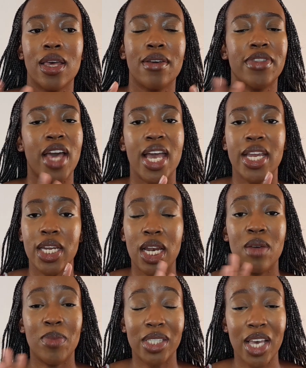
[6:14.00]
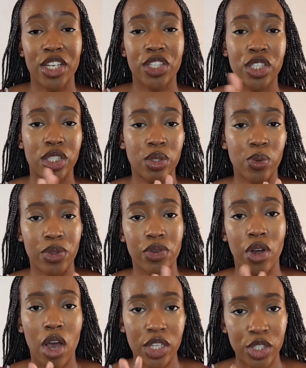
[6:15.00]
if there are any limitations with
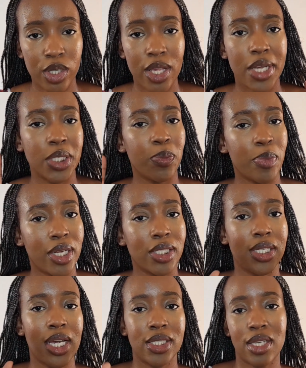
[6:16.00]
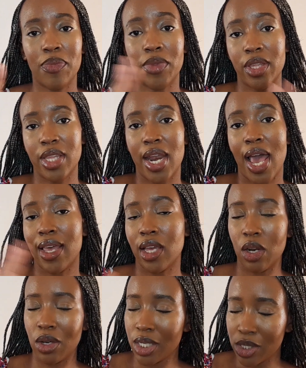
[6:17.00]
regards to that, but that is something that I
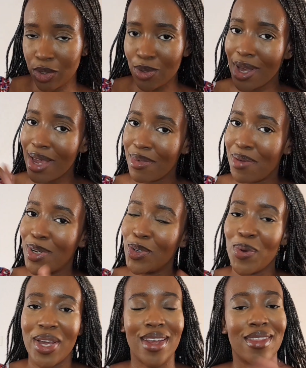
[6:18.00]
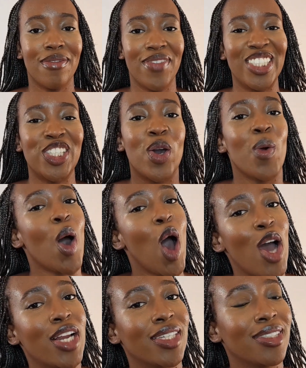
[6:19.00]
can look into and maybe do another video
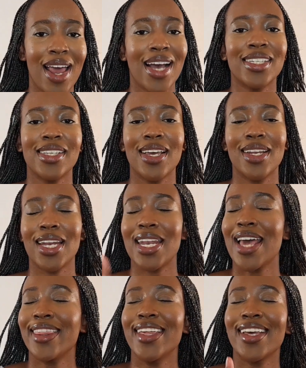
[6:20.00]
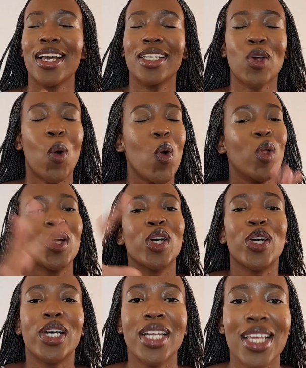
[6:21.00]
on. Like I said, nothing is all
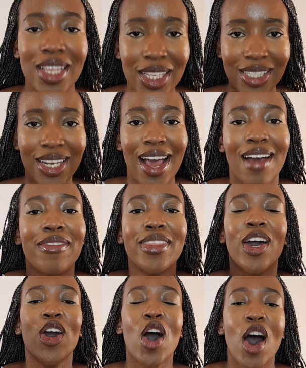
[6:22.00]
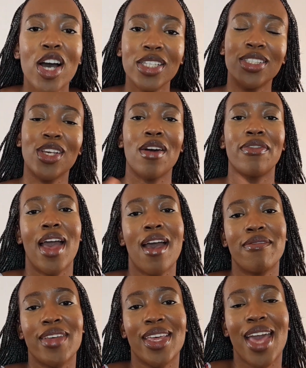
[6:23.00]
good in this life. The cons of
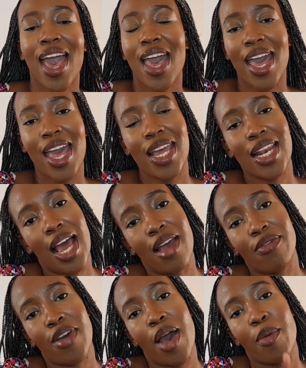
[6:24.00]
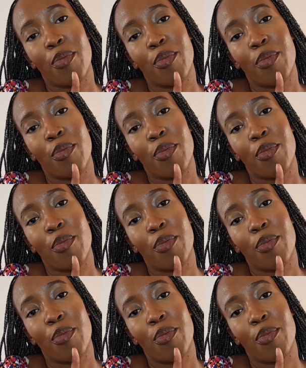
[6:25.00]
having a life